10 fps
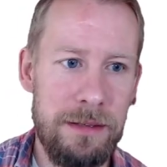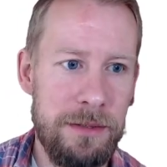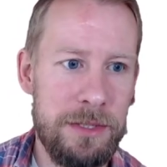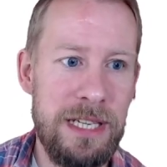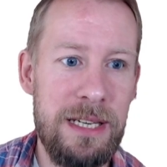your
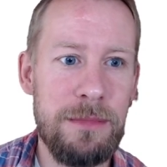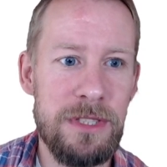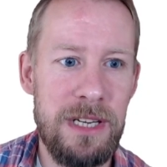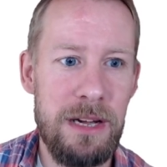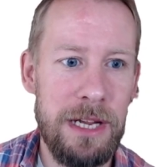teams
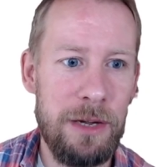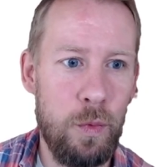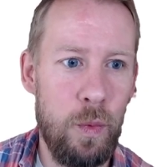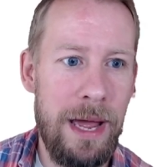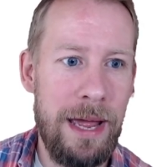and knowing
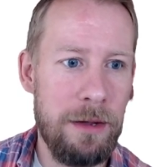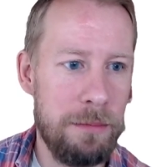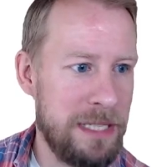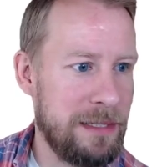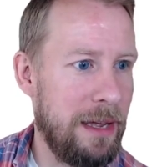where you're
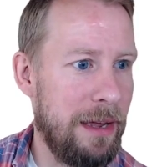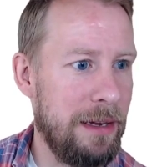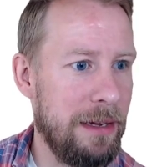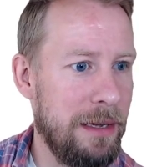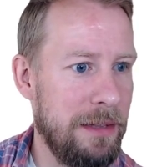
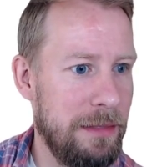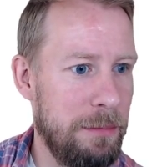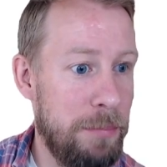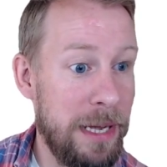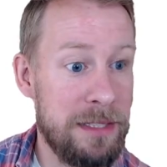missing, and
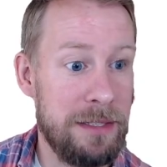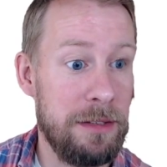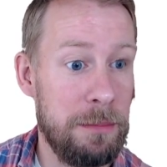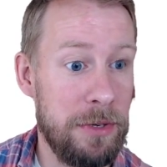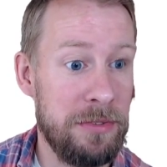based on the
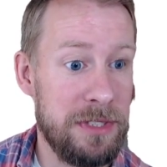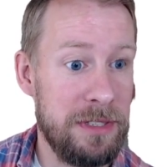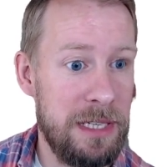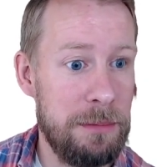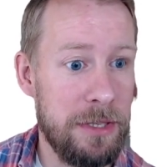buffs and
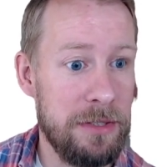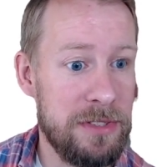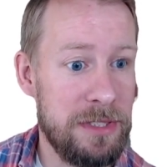debuffs.